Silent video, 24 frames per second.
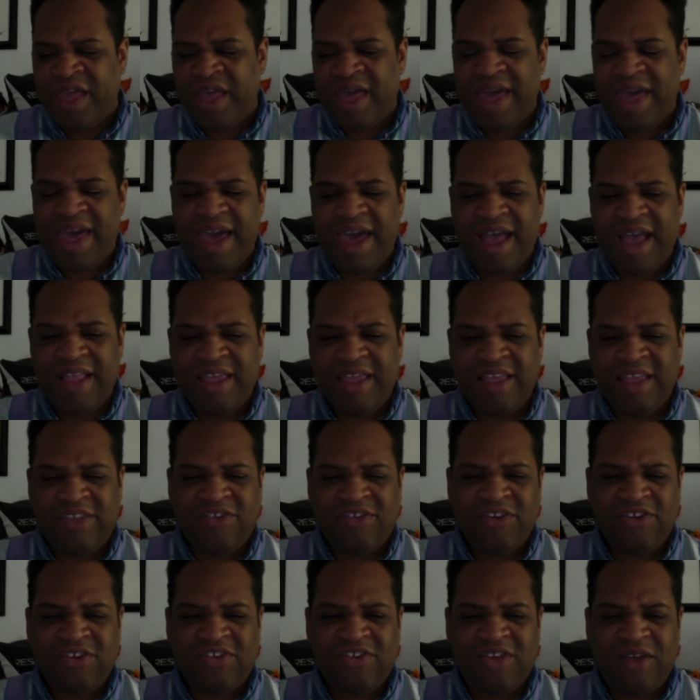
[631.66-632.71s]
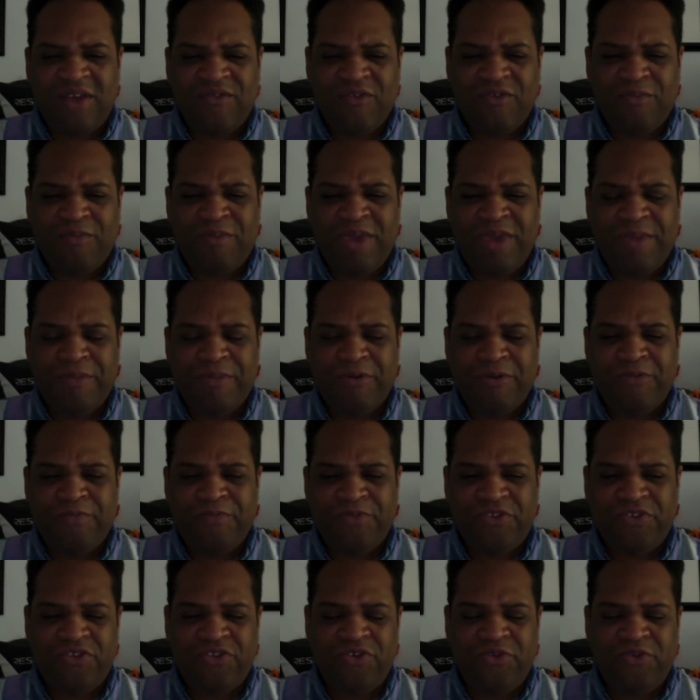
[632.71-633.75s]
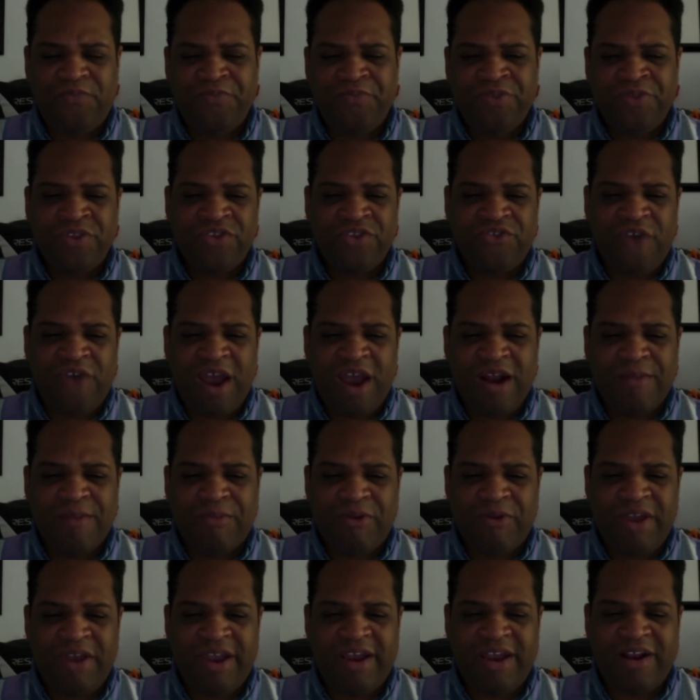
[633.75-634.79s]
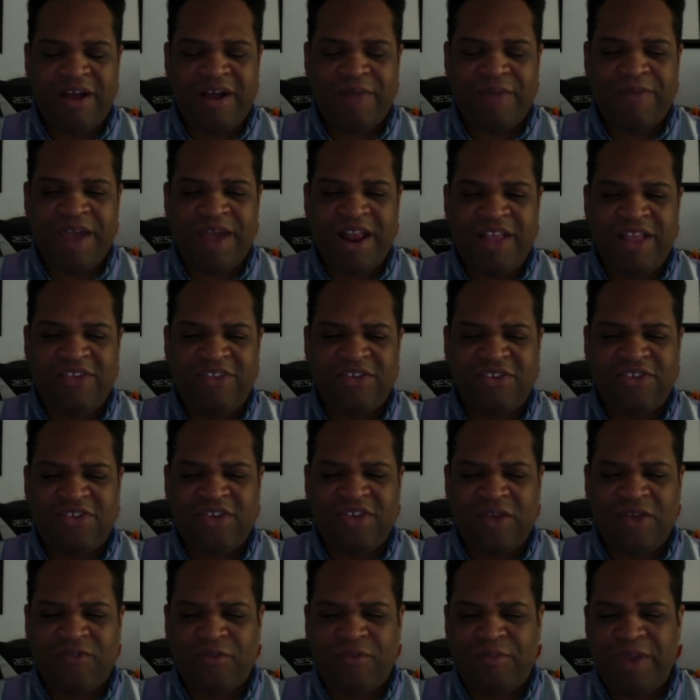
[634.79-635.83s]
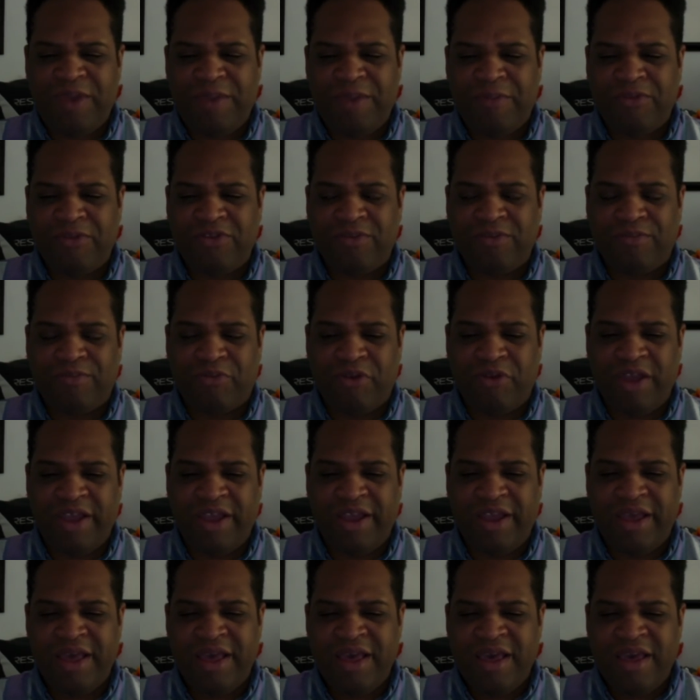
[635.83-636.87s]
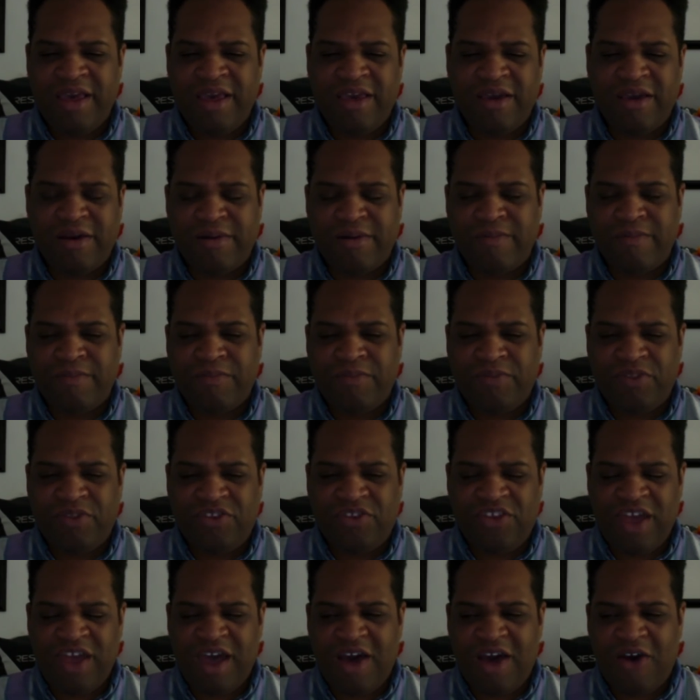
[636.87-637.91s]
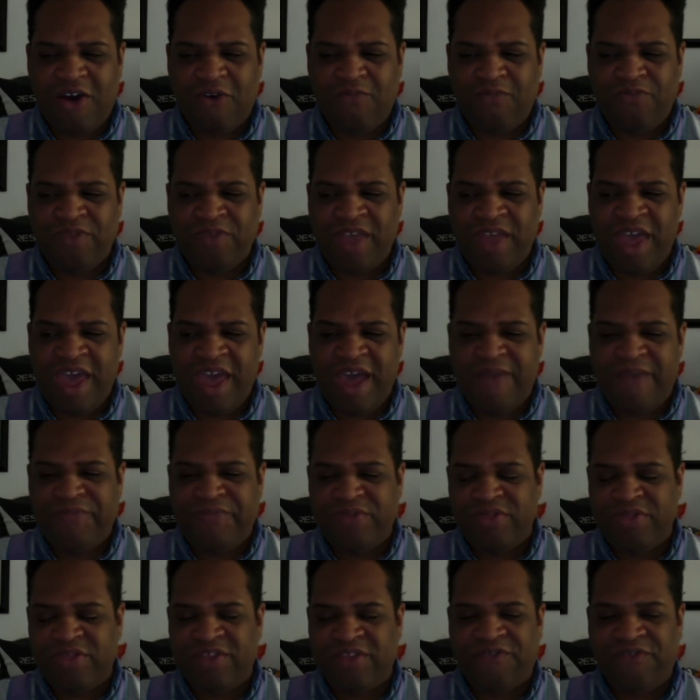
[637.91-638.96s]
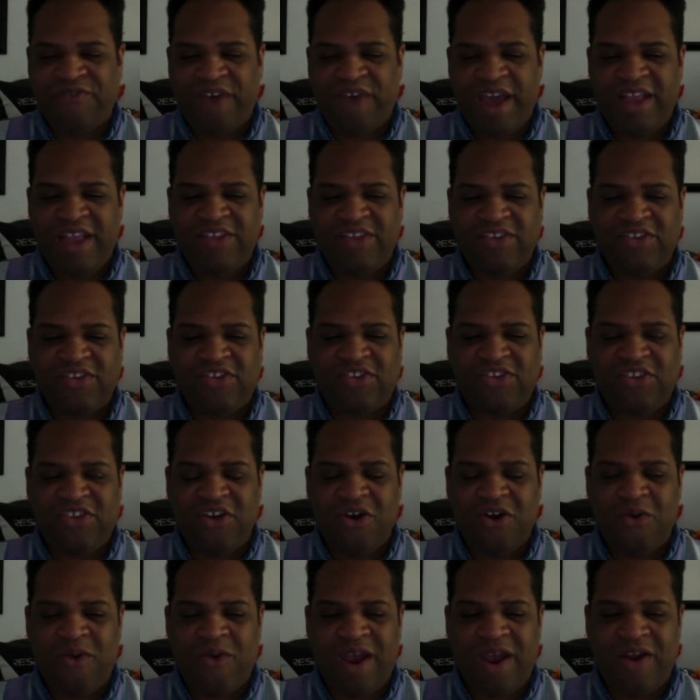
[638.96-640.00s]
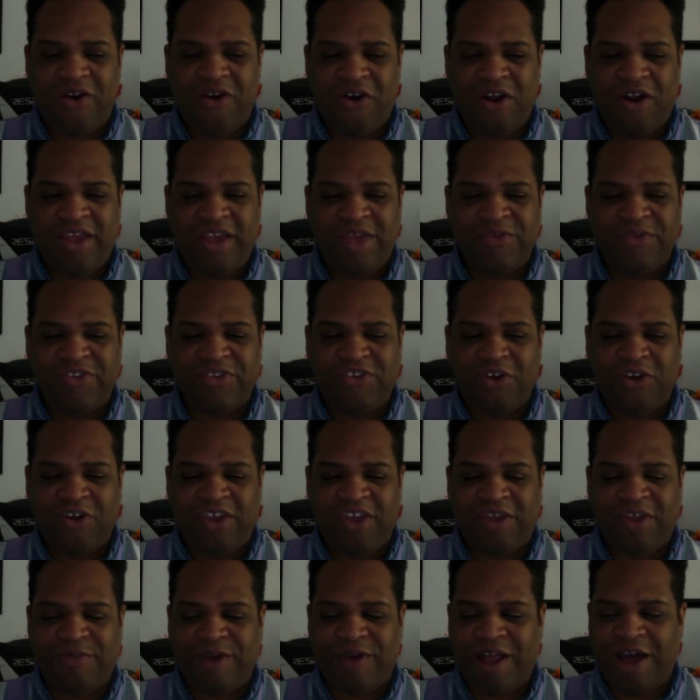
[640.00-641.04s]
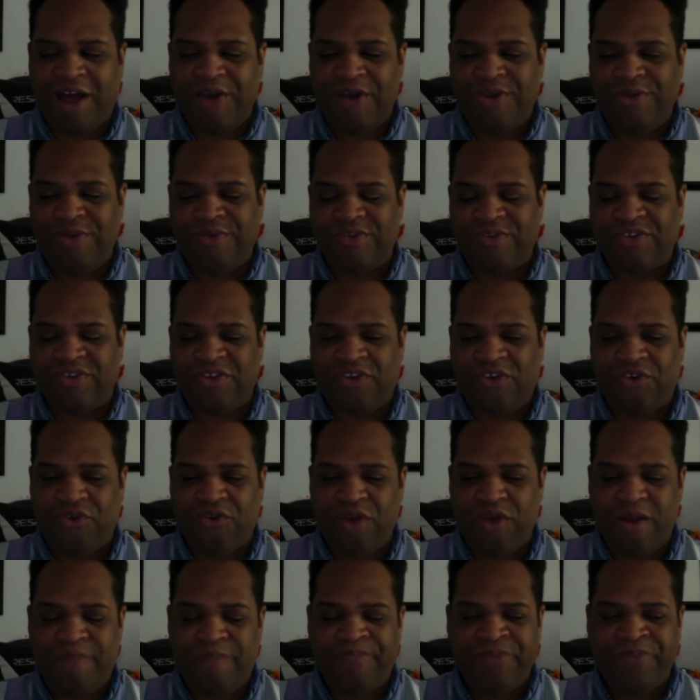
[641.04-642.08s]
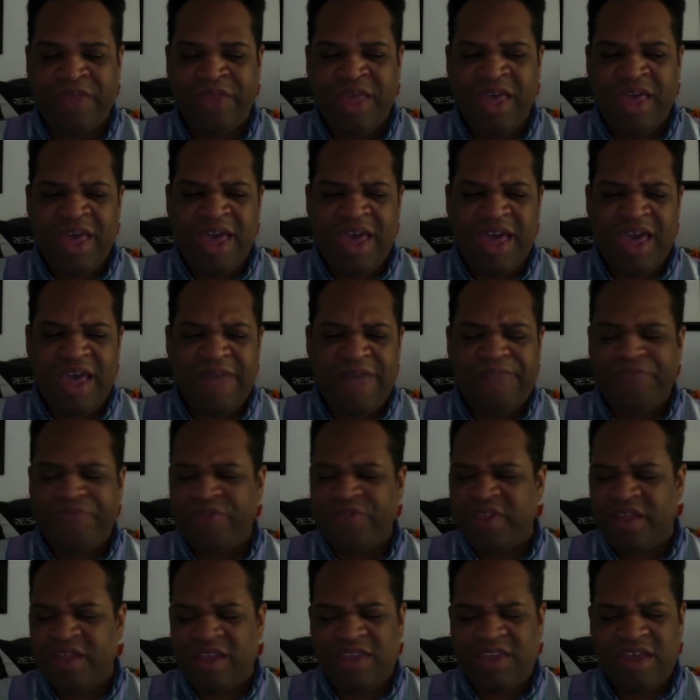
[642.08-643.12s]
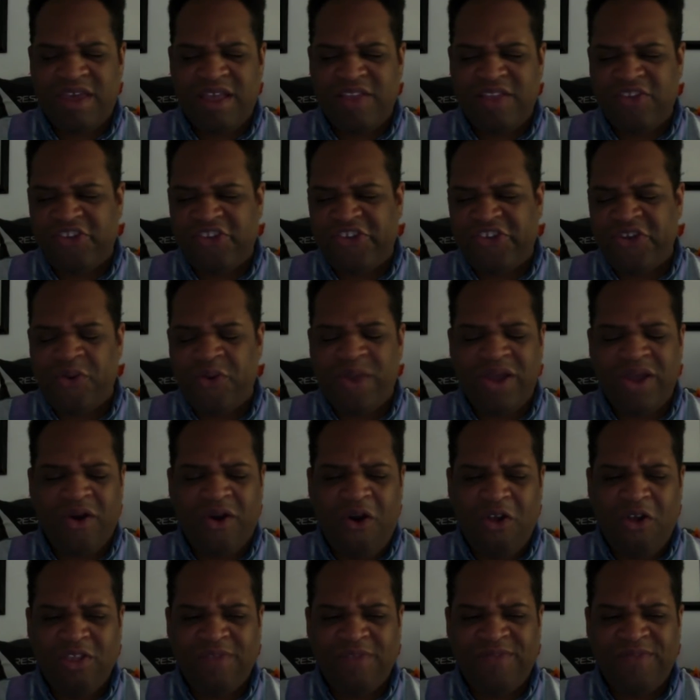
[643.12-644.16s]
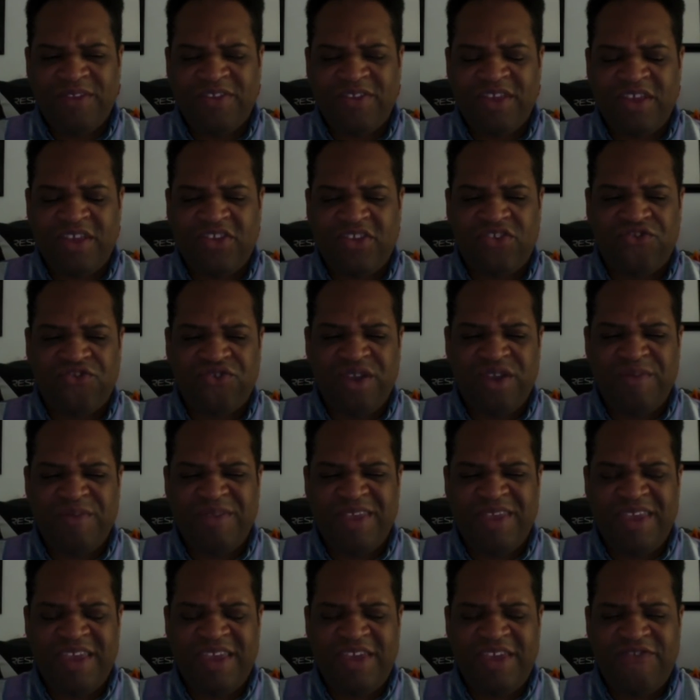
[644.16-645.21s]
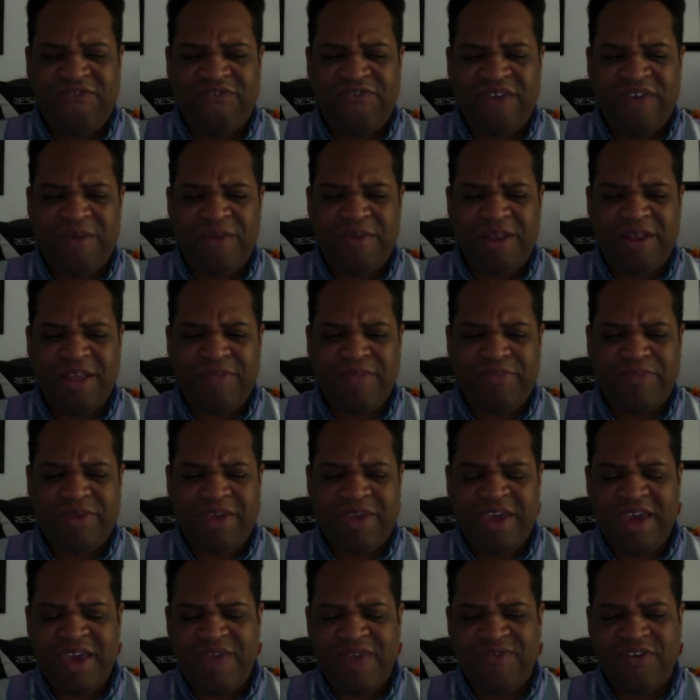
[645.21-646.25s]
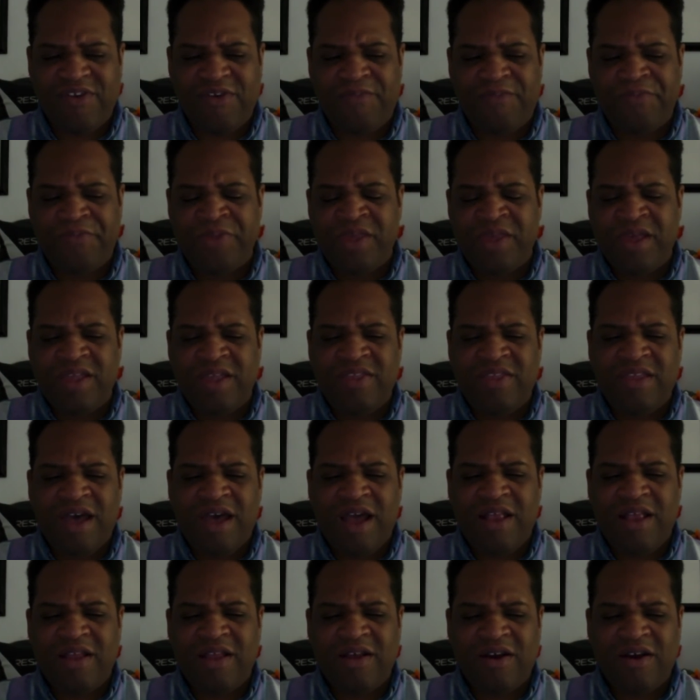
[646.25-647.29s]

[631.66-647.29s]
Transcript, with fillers: and it took several people to try to break it up, and it took several people to bring him down, and the fight just still went on. He was talking about how he was a crip, and again, showing all of this extremely effeminate behavior, not